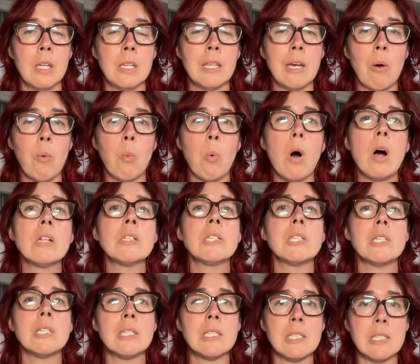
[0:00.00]
that
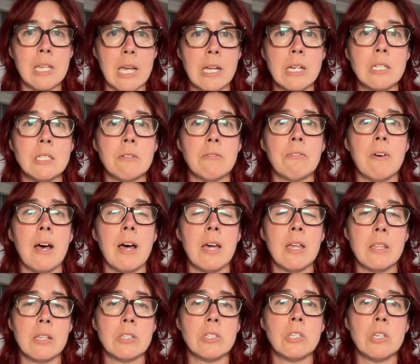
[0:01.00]
wants to
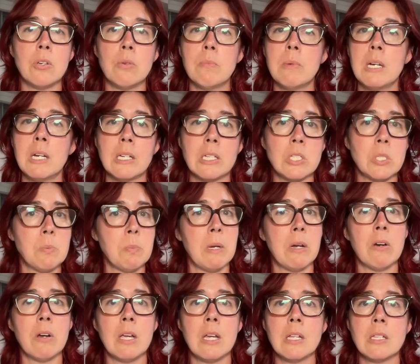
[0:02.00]
sanctify this human
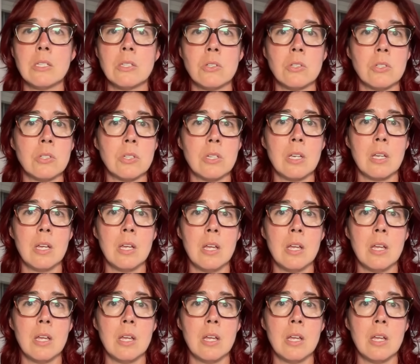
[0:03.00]
experience,